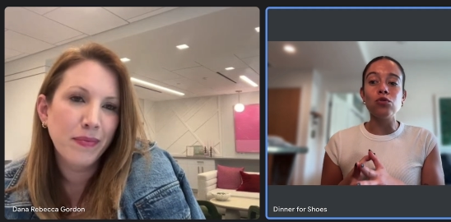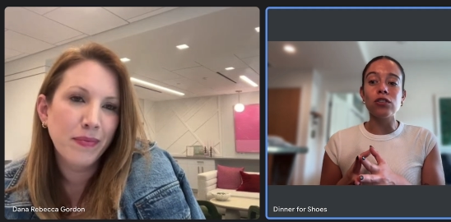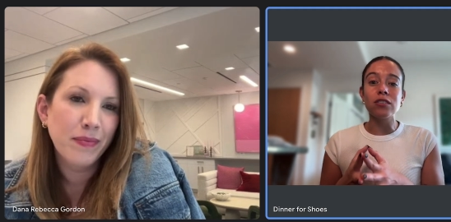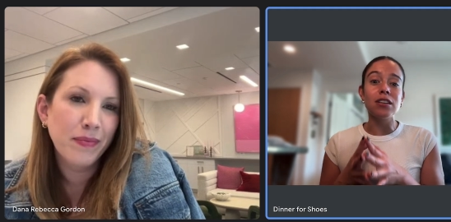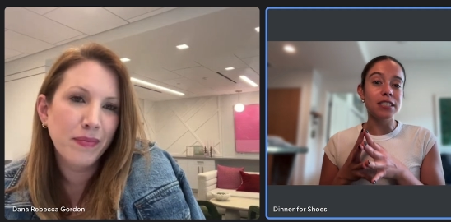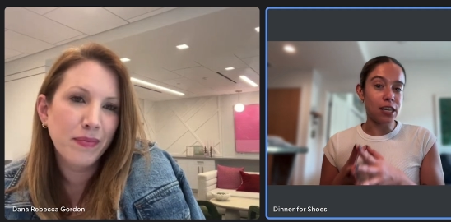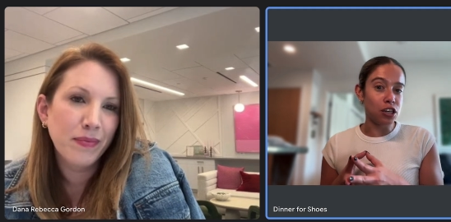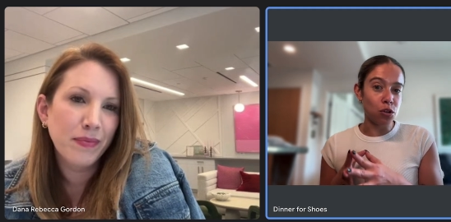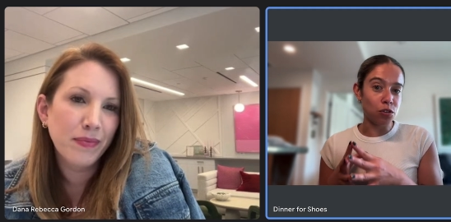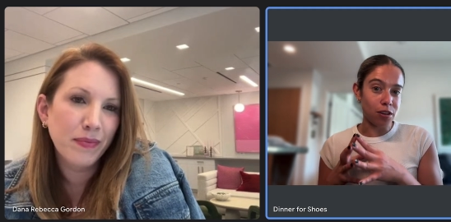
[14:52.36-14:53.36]
Speaker 1: just
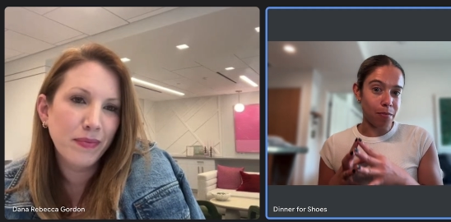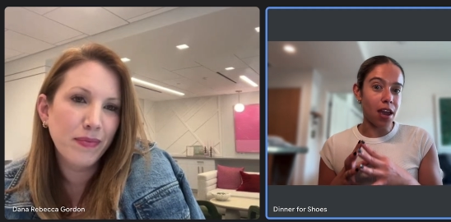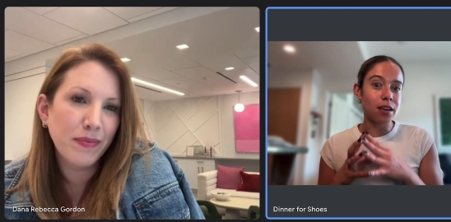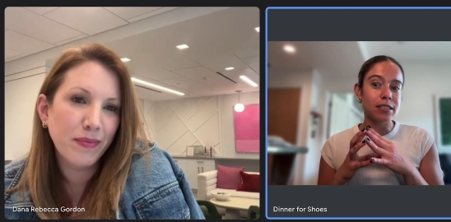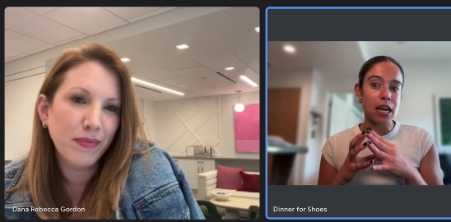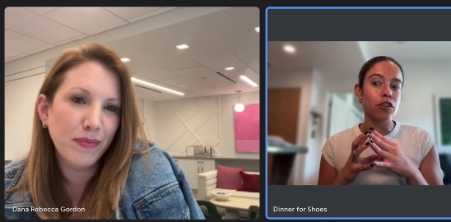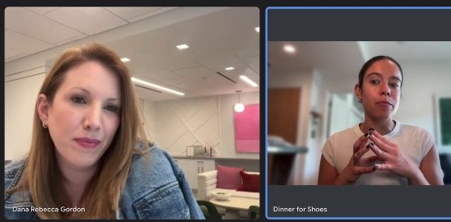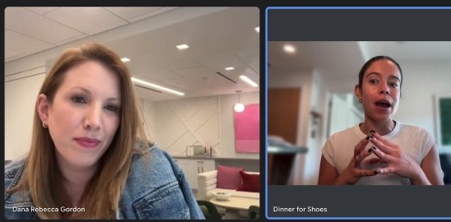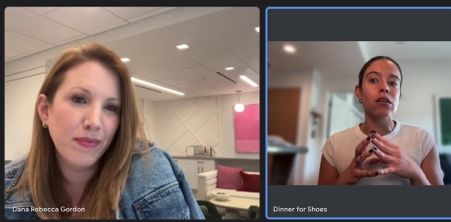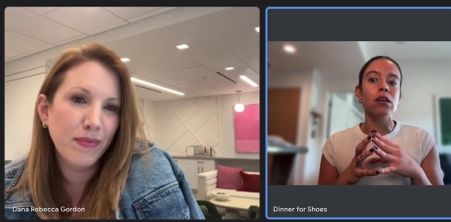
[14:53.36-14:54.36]
continued to make Dana
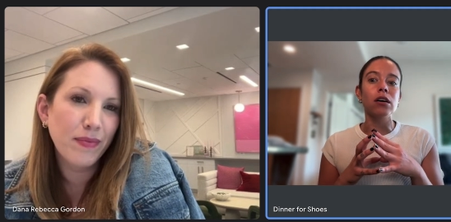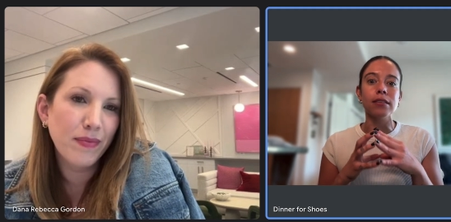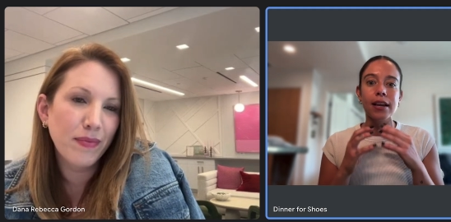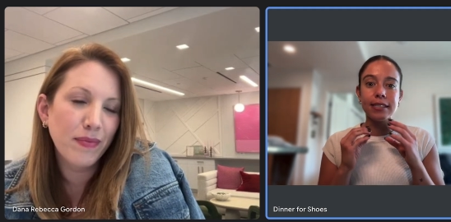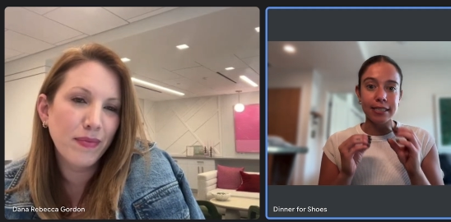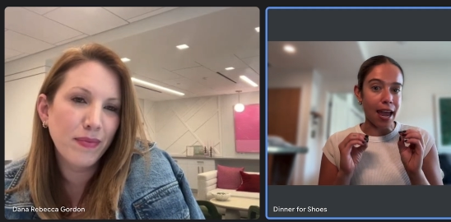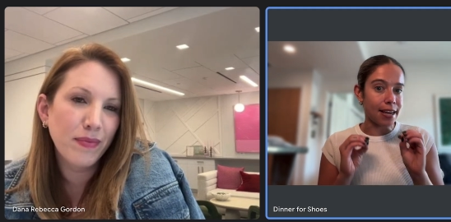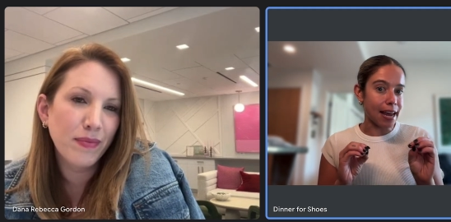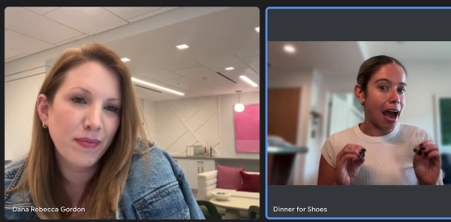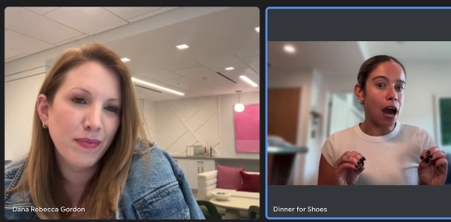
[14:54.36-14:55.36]
Rebecca like
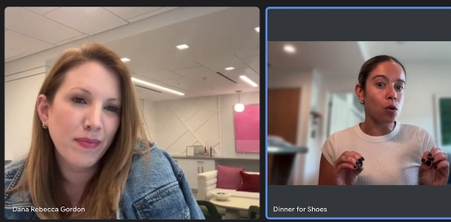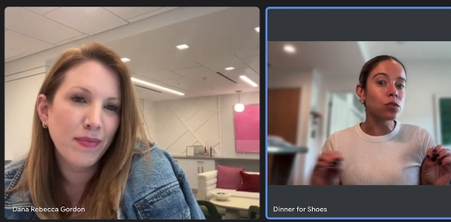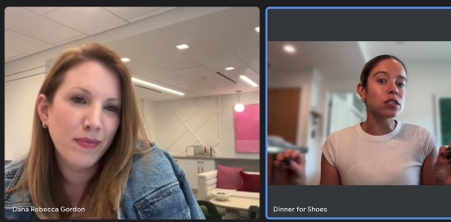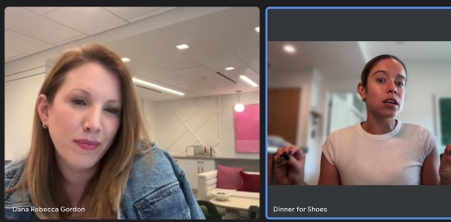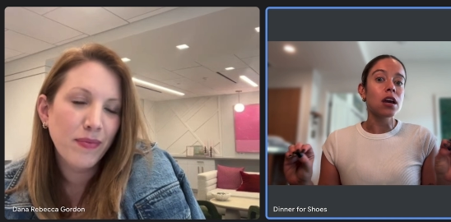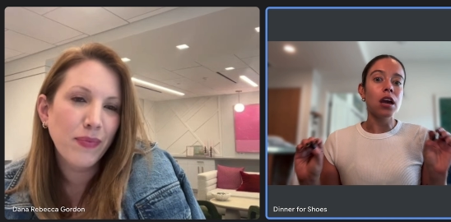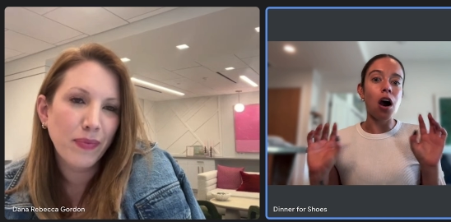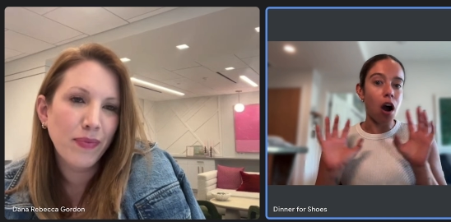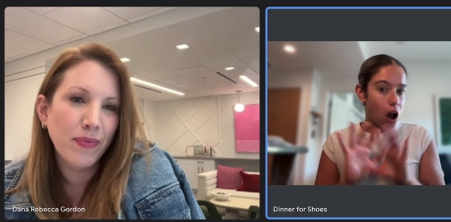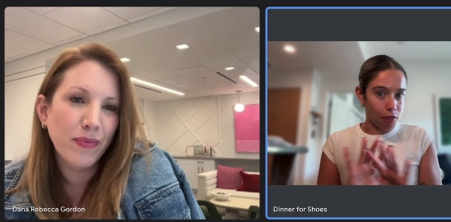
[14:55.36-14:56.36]
stand out
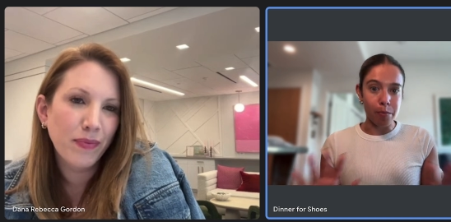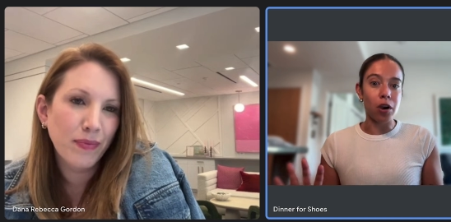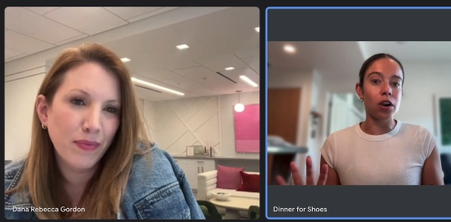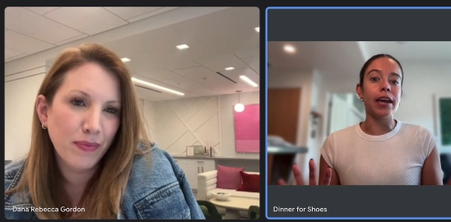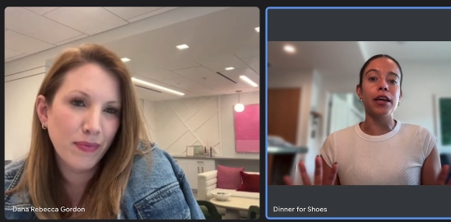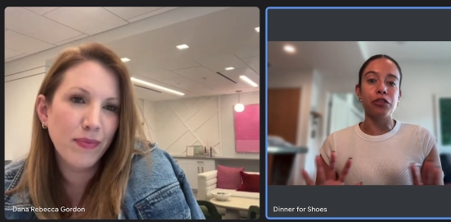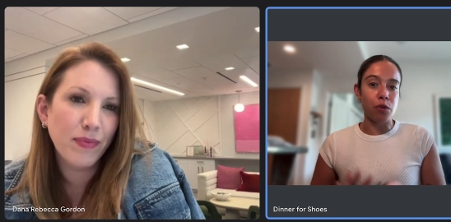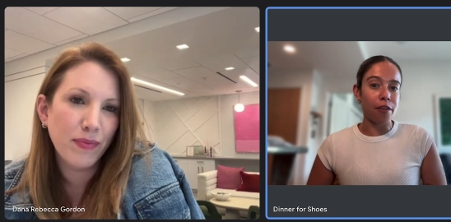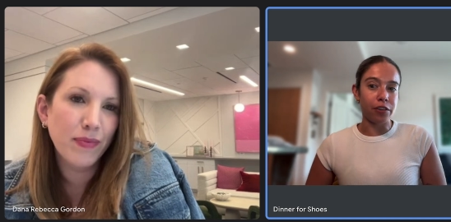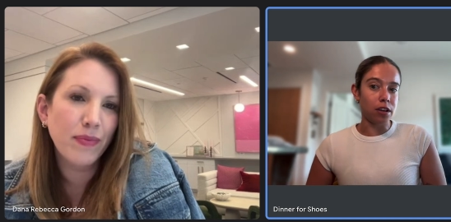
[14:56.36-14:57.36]
on the market
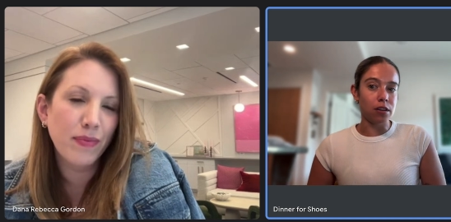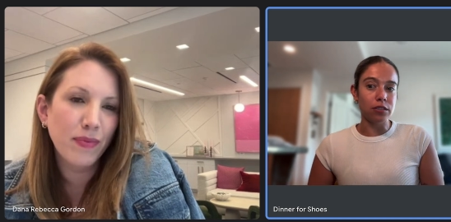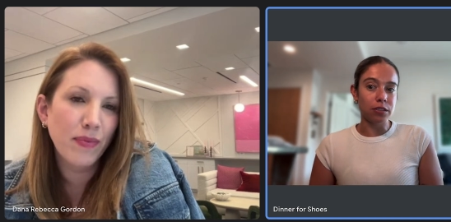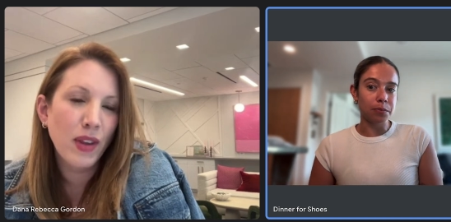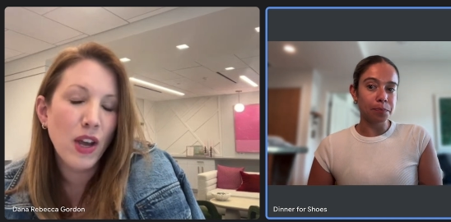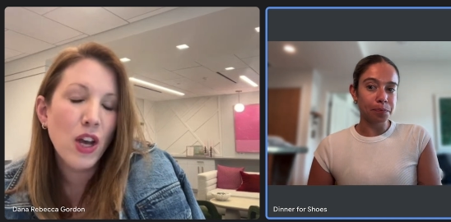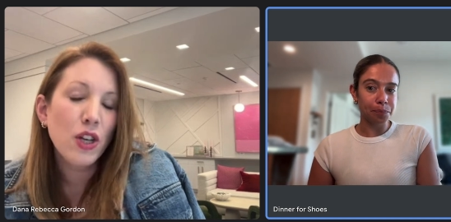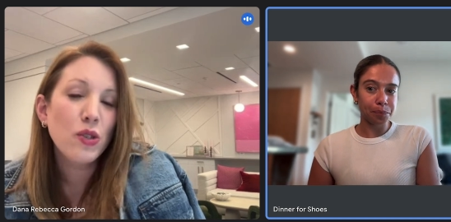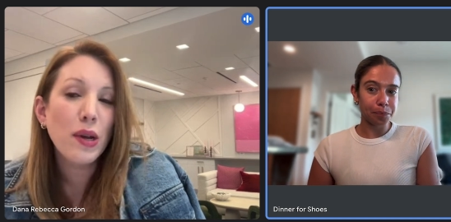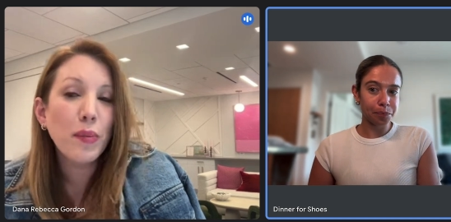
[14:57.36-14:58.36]
throughout the years?
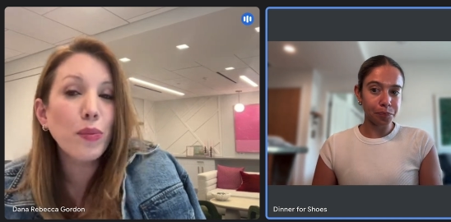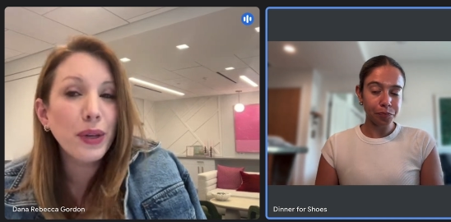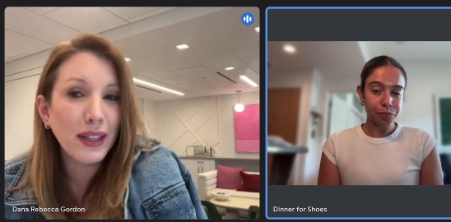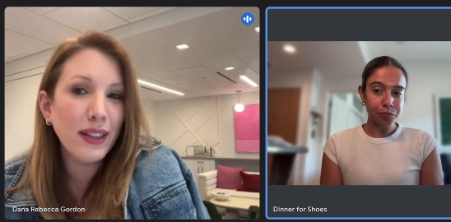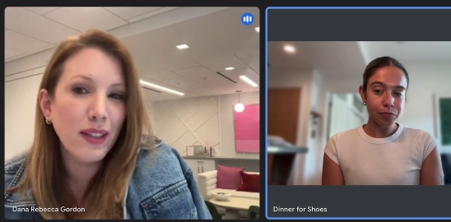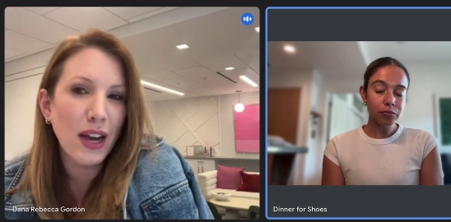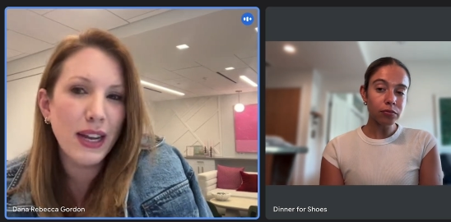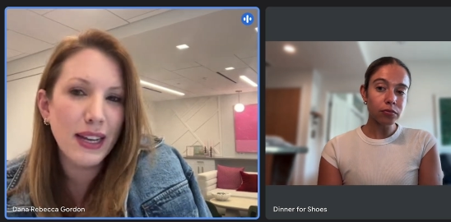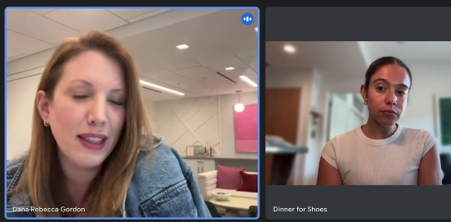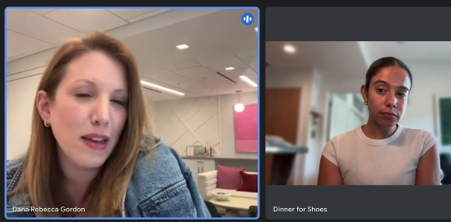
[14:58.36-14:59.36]
Speaker 2: So I'm really
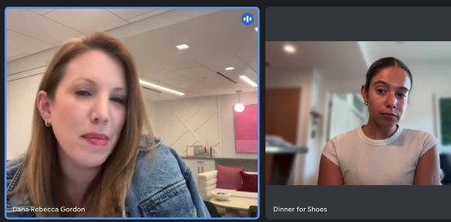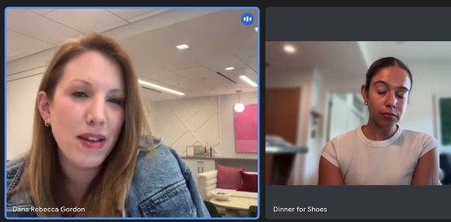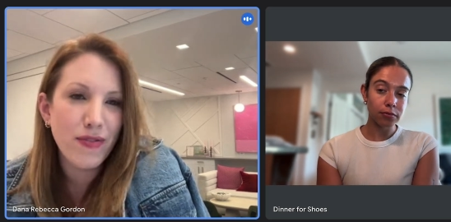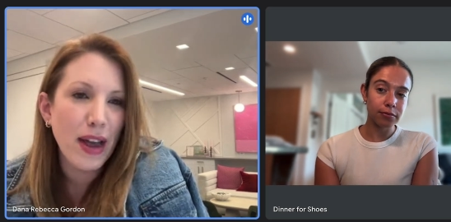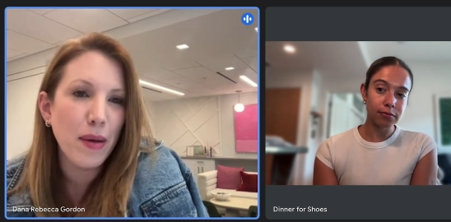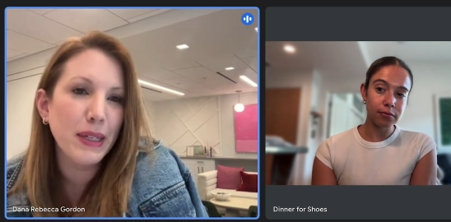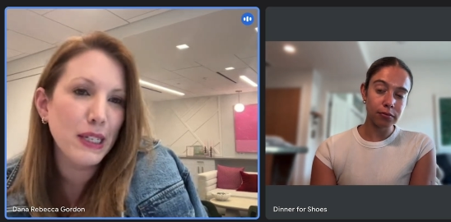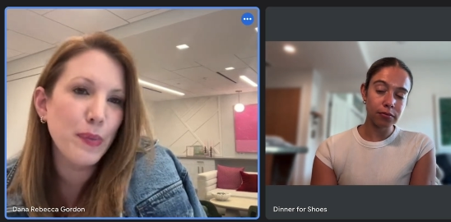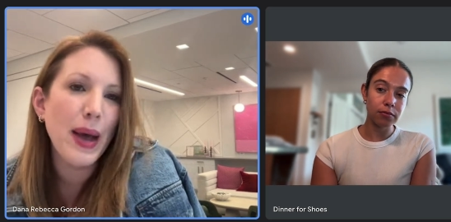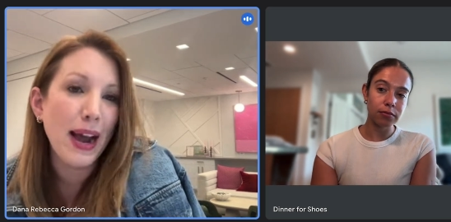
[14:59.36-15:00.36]
lucky that my
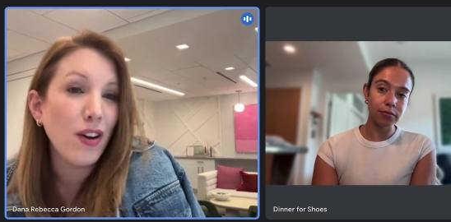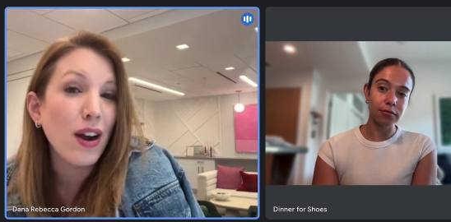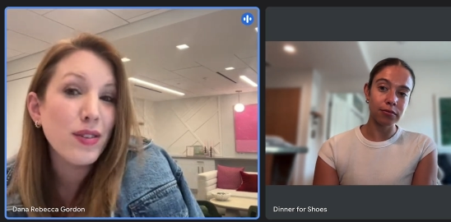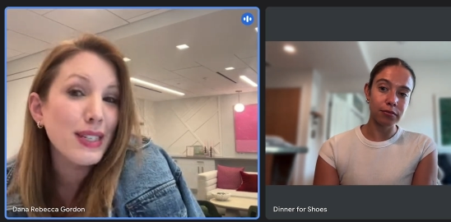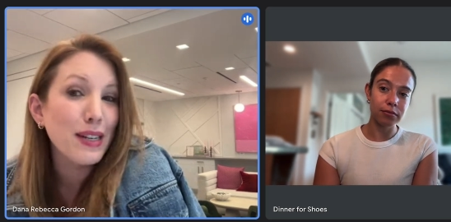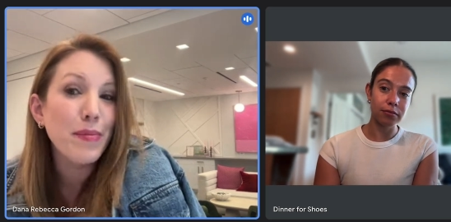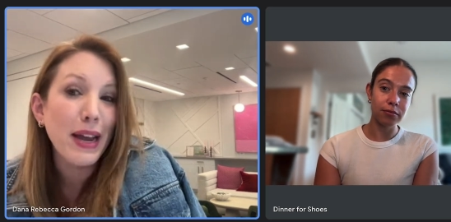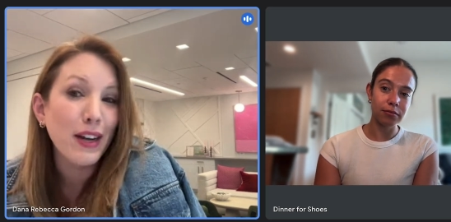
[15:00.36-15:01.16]
family's background is in